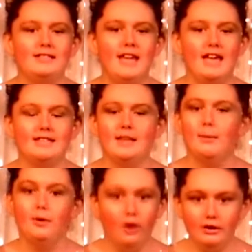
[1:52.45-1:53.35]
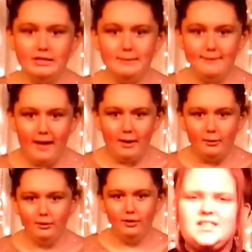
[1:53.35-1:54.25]
are scarce, there were none to be
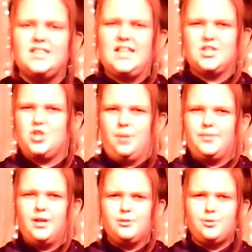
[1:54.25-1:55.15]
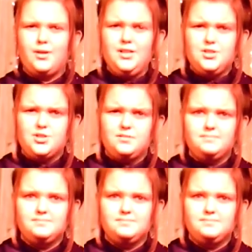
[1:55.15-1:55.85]
found. Did that stop the old Grinch?